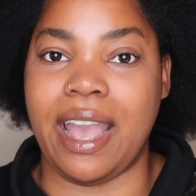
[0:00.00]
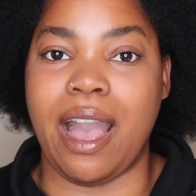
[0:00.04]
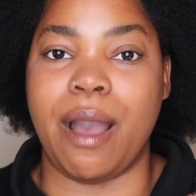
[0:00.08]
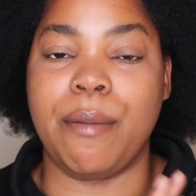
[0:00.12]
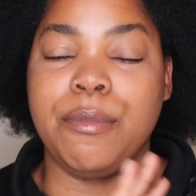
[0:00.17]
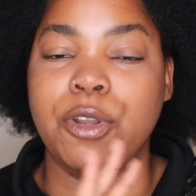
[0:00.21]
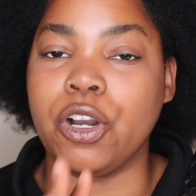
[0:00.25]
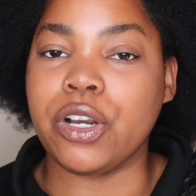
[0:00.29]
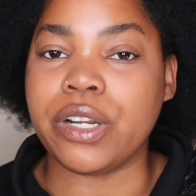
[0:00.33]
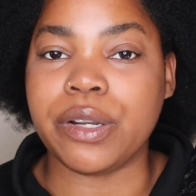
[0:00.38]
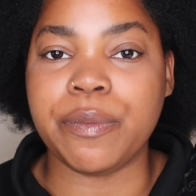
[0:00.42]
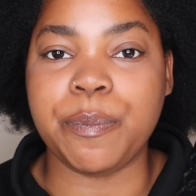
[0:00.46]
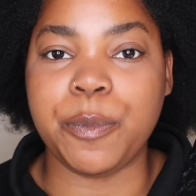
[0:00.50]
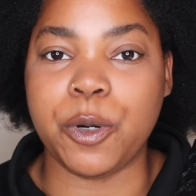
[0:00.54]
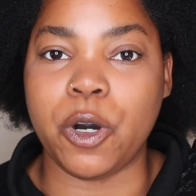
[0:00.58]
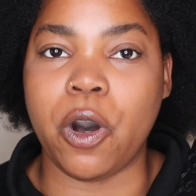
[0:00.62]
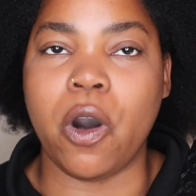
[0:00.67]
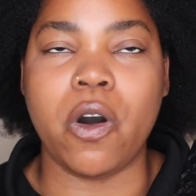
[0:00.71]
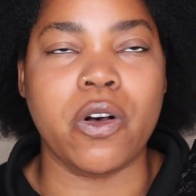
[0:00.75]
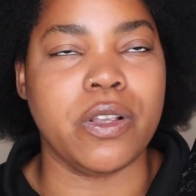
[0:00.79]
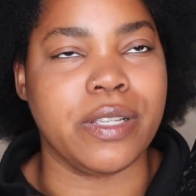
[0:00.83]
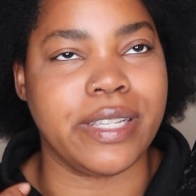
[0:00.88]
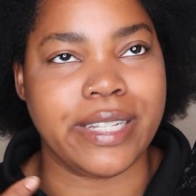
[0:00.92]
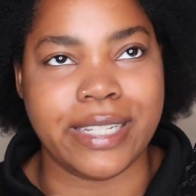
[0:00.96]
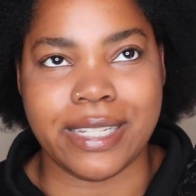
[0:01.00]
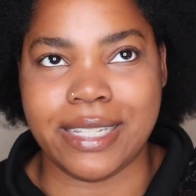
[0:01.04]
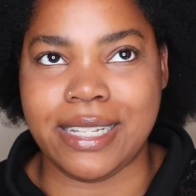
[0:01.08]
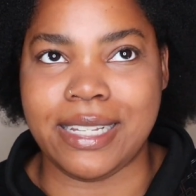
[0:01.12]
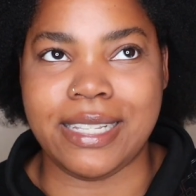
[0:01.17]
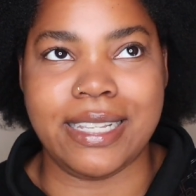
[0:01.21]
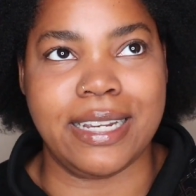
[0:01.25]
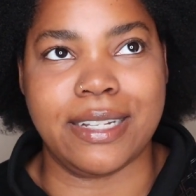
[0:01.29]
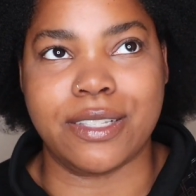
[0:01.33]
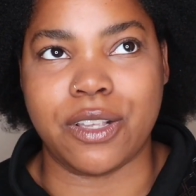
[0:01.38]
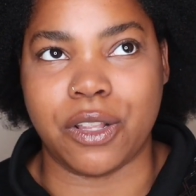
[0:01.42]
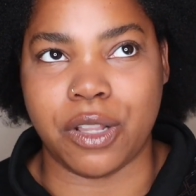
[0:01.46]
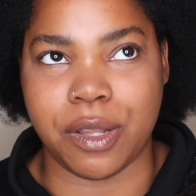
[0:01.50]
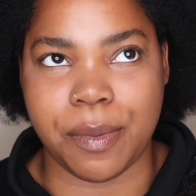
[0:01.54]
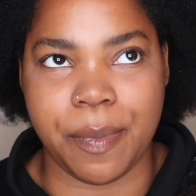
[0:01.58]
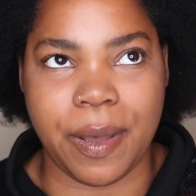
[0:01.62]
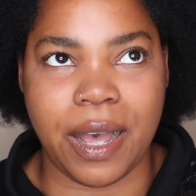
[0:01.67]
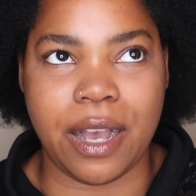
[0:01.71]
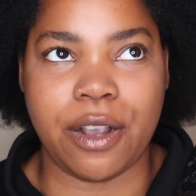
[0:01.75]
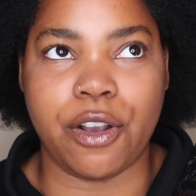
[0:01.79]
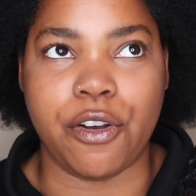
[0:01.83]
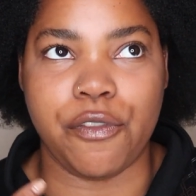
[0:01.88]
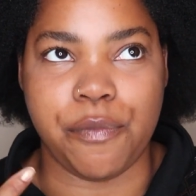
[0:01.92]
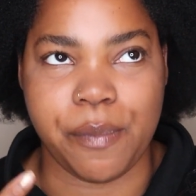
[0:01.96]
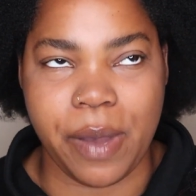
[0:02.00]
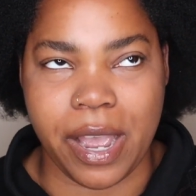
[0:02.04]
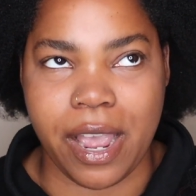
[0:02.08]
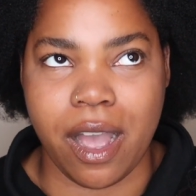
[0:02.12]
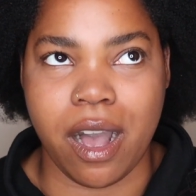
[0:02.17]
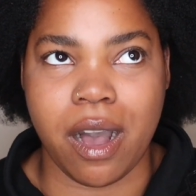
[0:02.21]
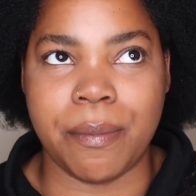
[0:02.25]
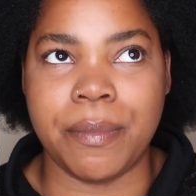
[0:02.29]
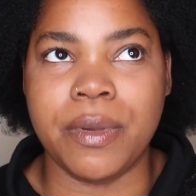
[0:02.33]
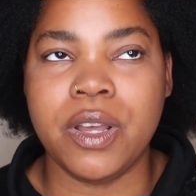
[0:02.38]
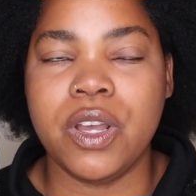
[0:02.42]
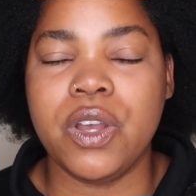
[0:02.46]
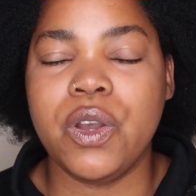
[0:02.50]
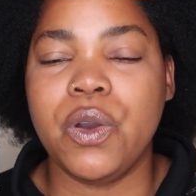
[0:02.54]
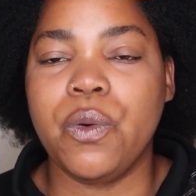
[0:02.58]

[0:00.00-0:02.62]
I'm not going to put all 66 on the back of my arm.